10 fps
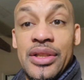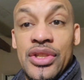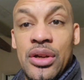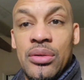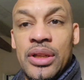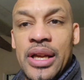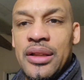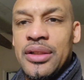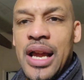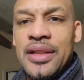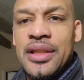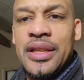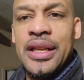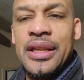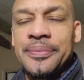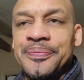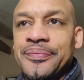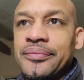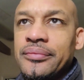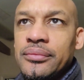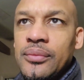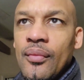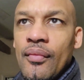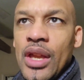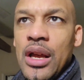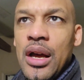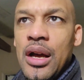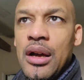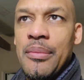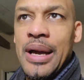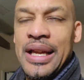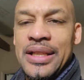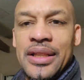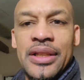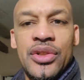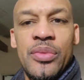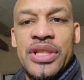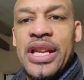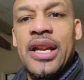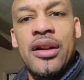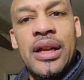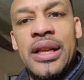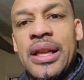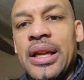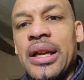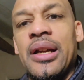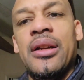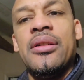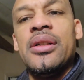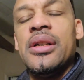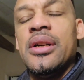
So the other times I did it, um, I guess I let too much air in there.